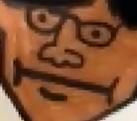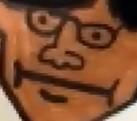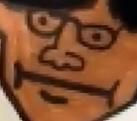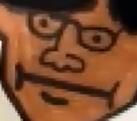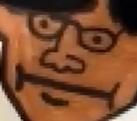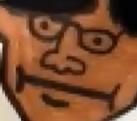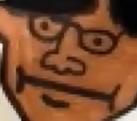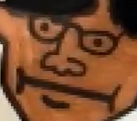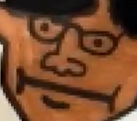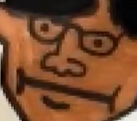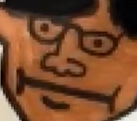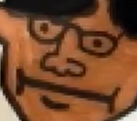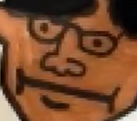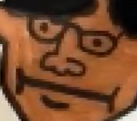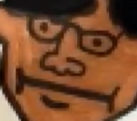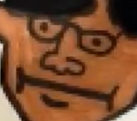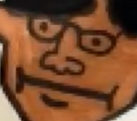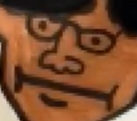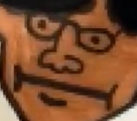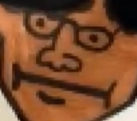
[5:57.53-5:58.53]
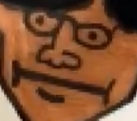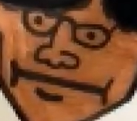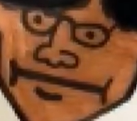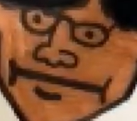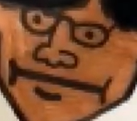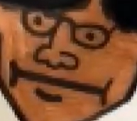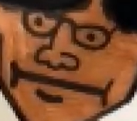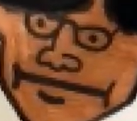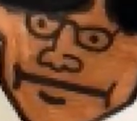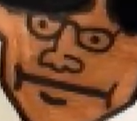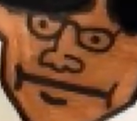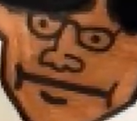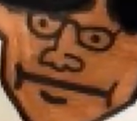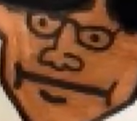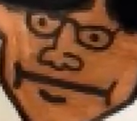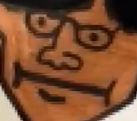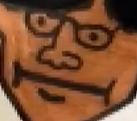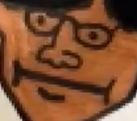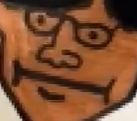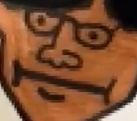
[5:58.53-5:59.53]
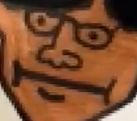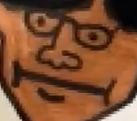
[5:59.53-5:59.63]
The person shown says nothing.